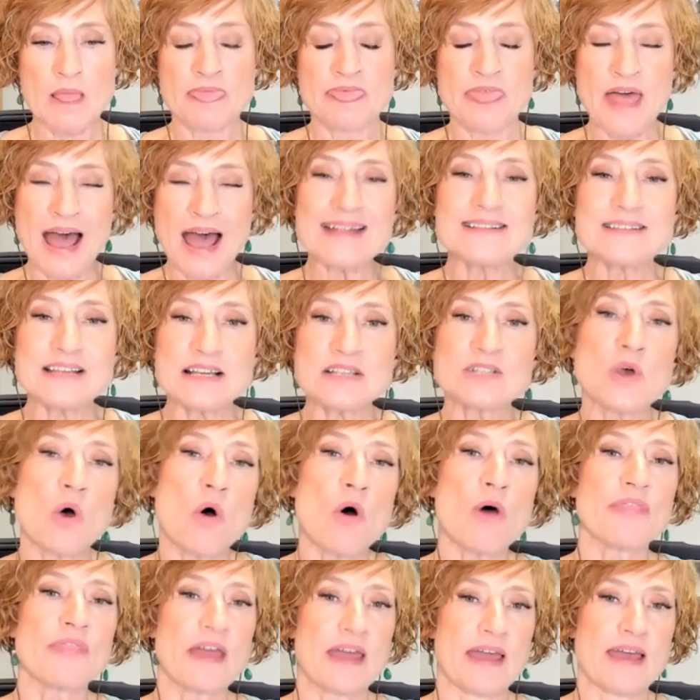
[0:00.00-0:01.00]
that does
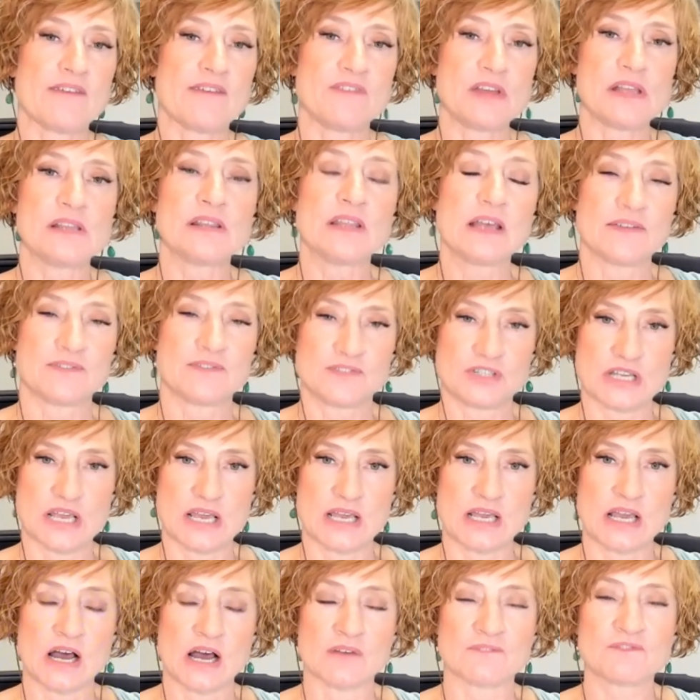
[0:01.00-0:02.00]
all the heavy
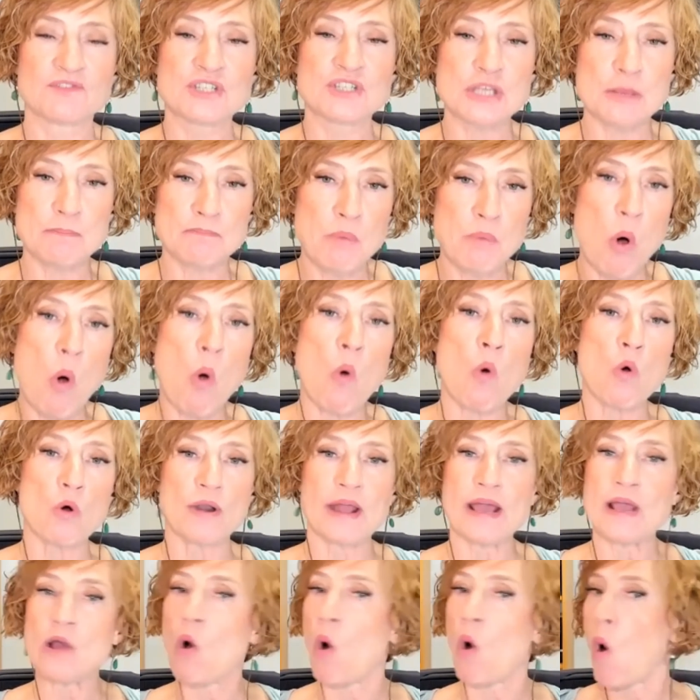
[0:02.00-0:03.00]
lifting of
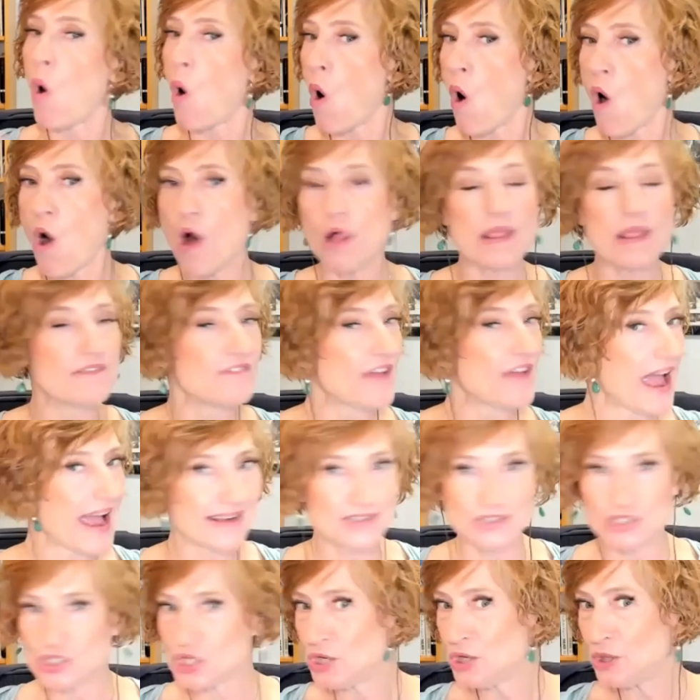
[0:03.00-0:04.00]
supporting all of
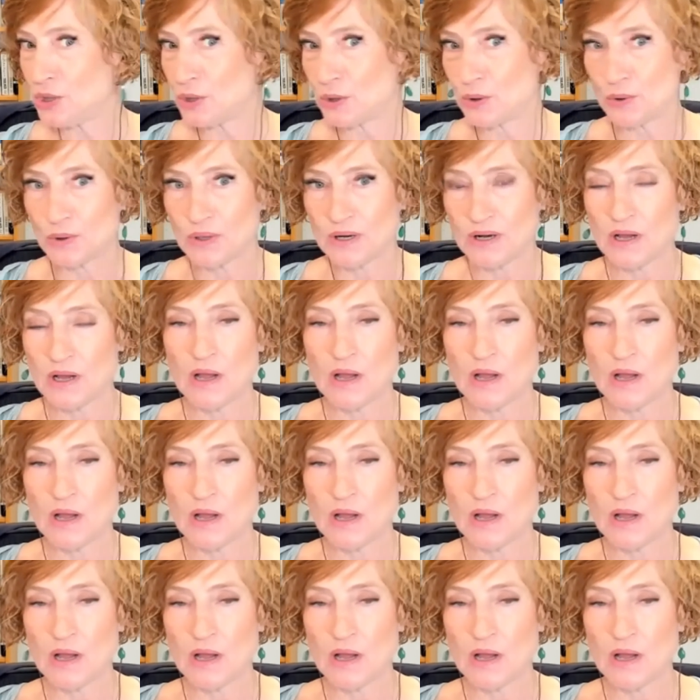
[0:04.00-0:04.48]
Act Two,